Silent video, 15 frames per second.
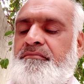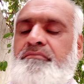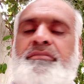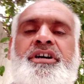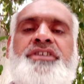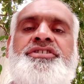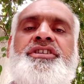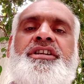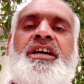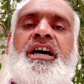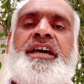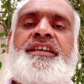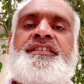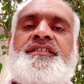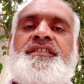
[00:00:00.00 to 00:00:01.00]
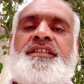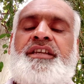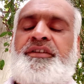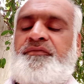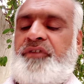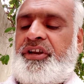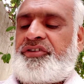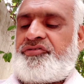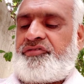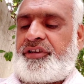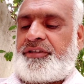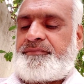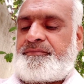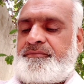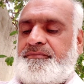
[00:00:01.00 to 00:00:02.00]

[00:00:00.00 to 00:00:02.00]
Merchandise inventory.